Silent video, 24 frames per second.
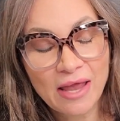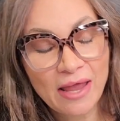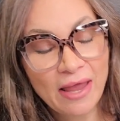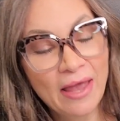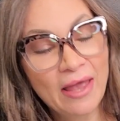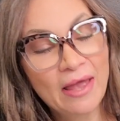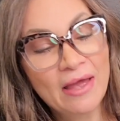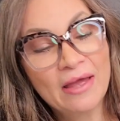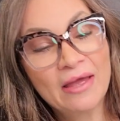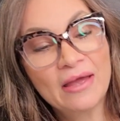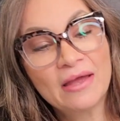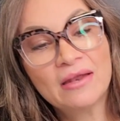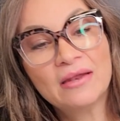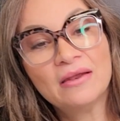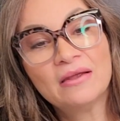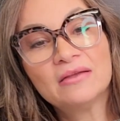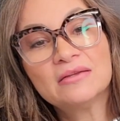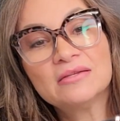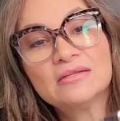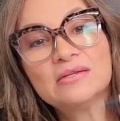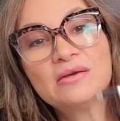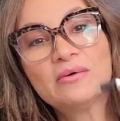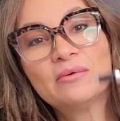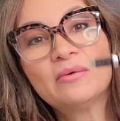And
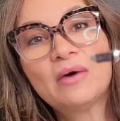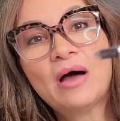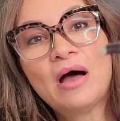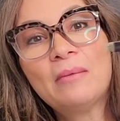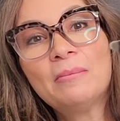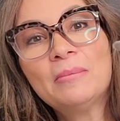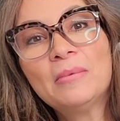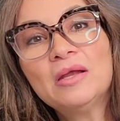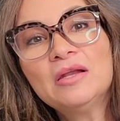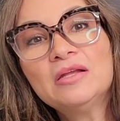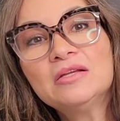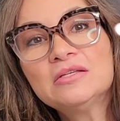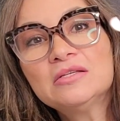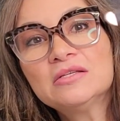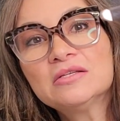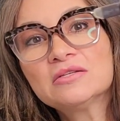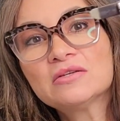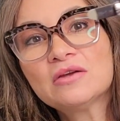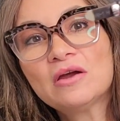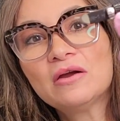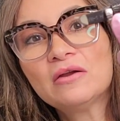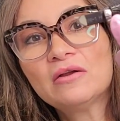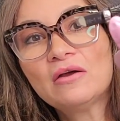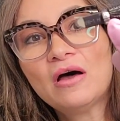so I'm going to
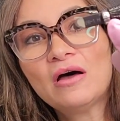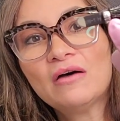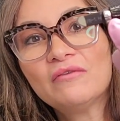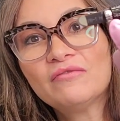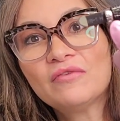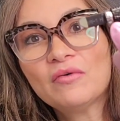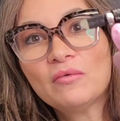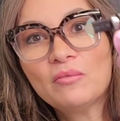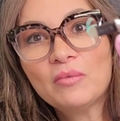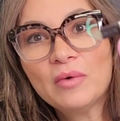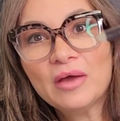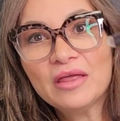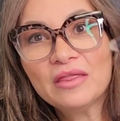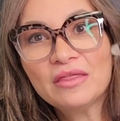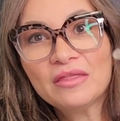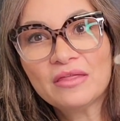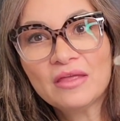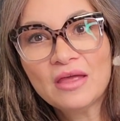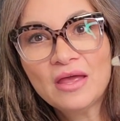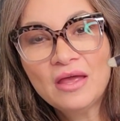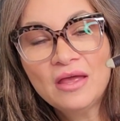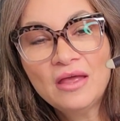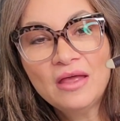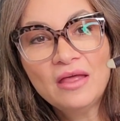start off with
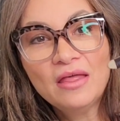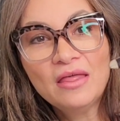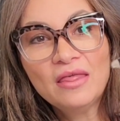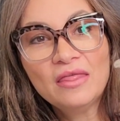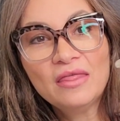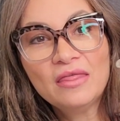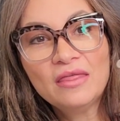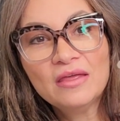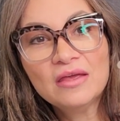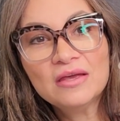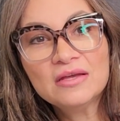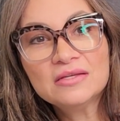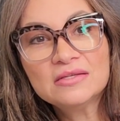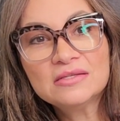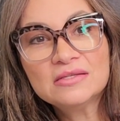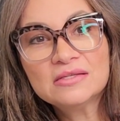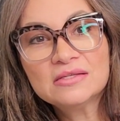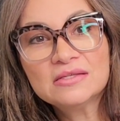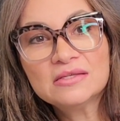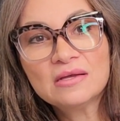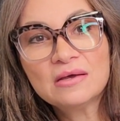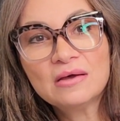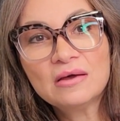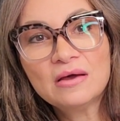
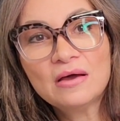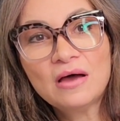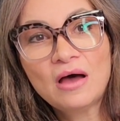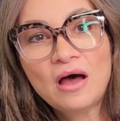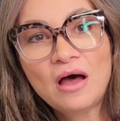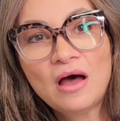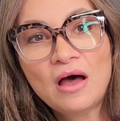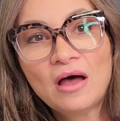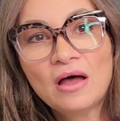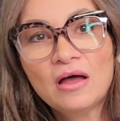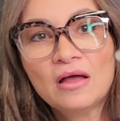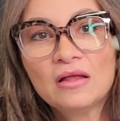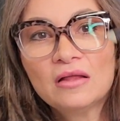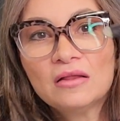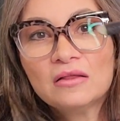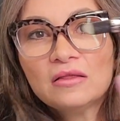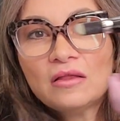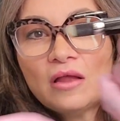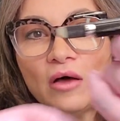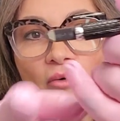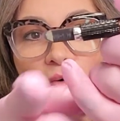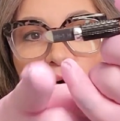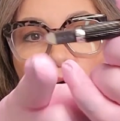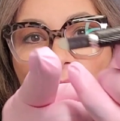this
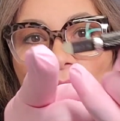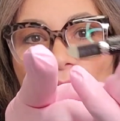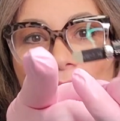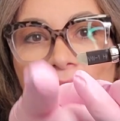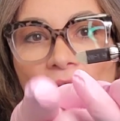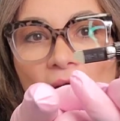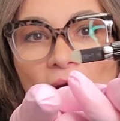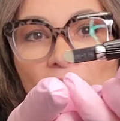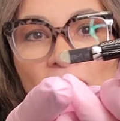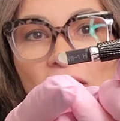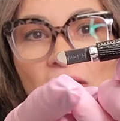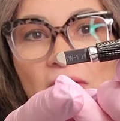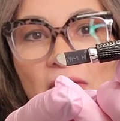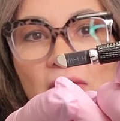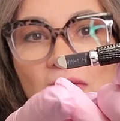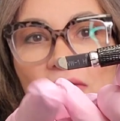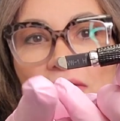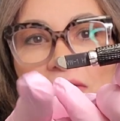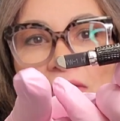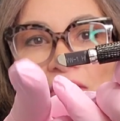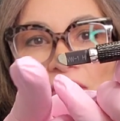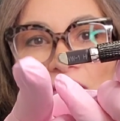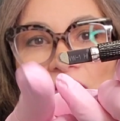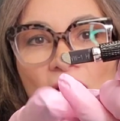lower part,
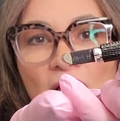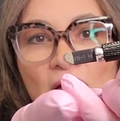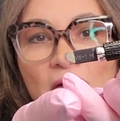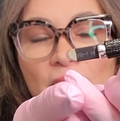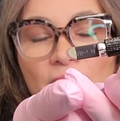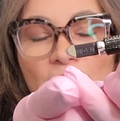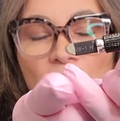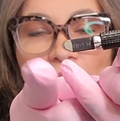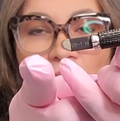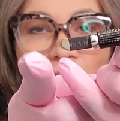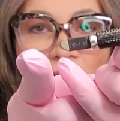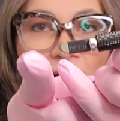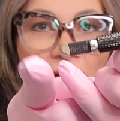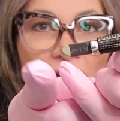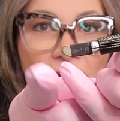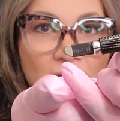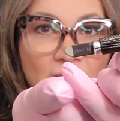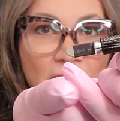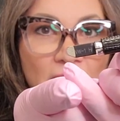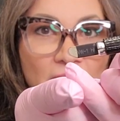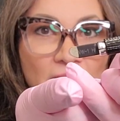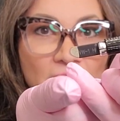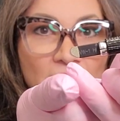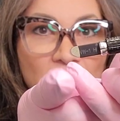the long part
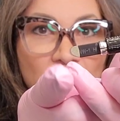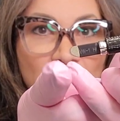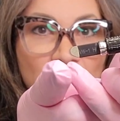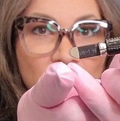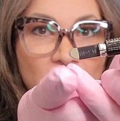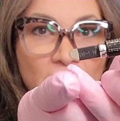here.